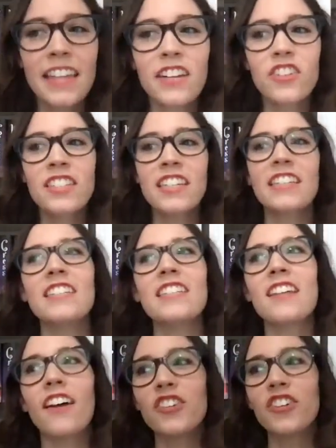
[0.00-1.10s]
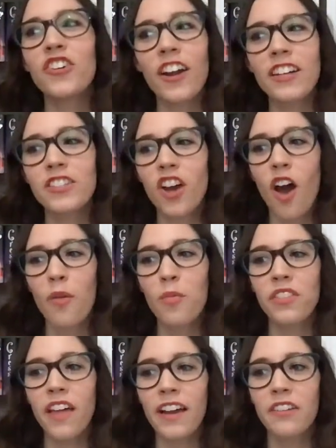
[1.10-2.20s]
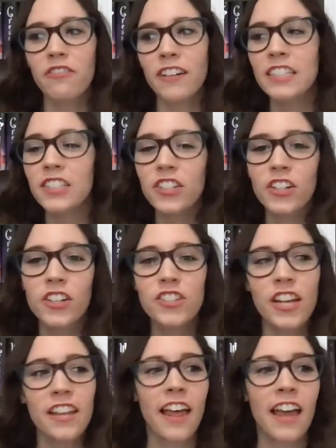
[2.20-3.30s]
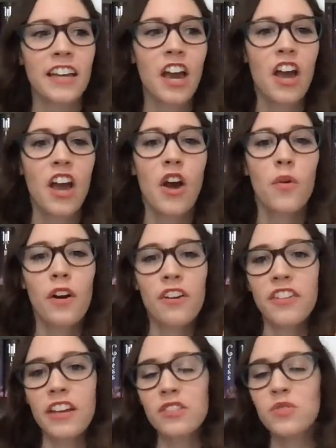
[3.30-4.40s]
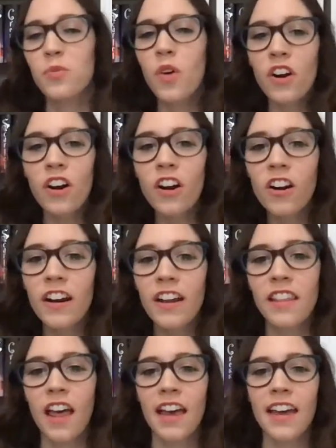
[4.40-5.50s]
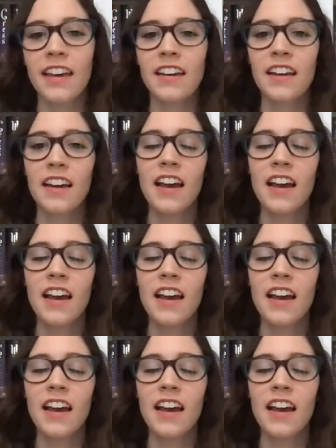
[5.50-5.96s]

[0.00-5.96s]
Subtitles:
Christine did such a great job with like research and like where things were and like